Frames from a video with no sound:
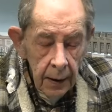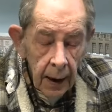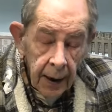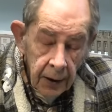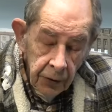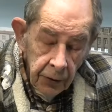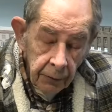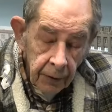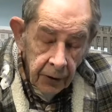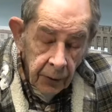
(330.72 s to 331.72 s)
Hence the
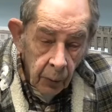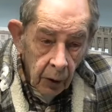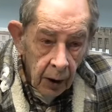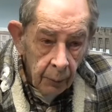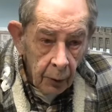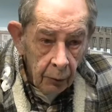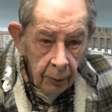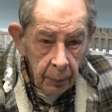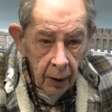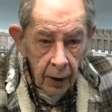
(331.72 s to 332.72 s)
reason why I'm not
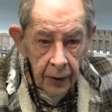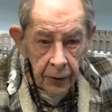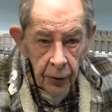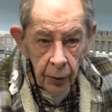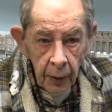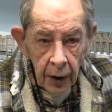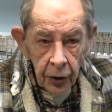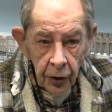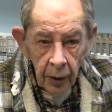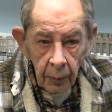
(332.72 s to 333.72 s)
replying too
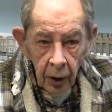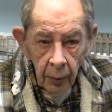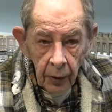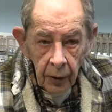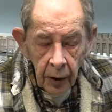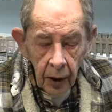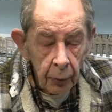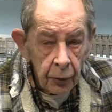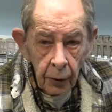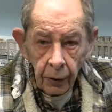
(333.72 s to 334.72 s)
much at the moment and I'm
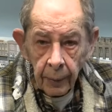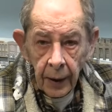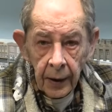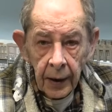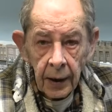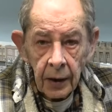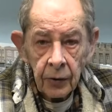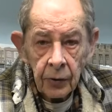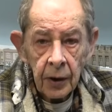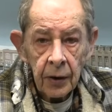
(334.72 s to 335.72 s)
sorry about that.
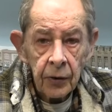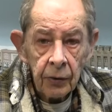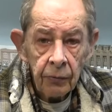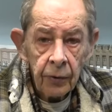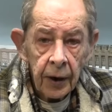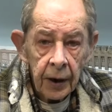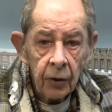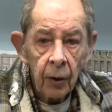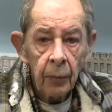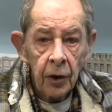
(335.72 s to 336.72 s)
There's, there's really
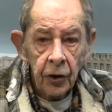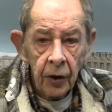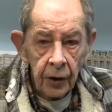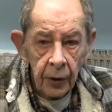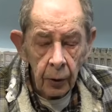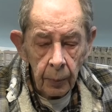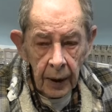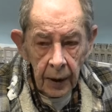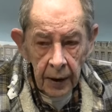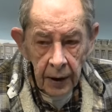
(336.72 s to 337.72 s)
not much I can do
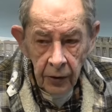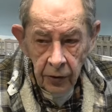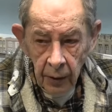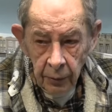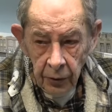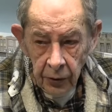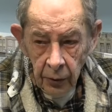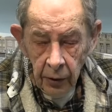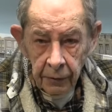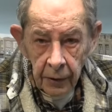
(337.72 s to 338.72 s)
about it except to
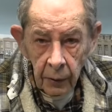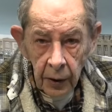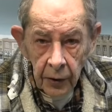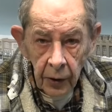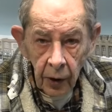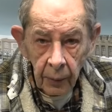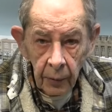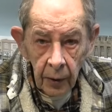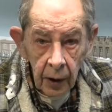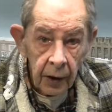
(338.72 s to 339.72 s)
do a few at a time,
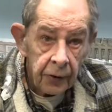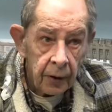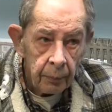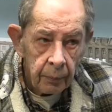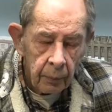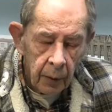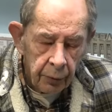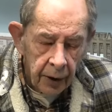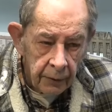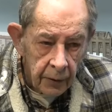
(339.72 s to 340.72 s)
like I said in my
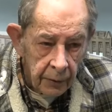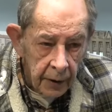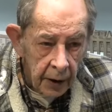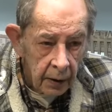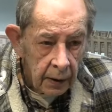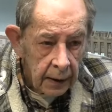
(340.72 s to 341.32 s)
previous video.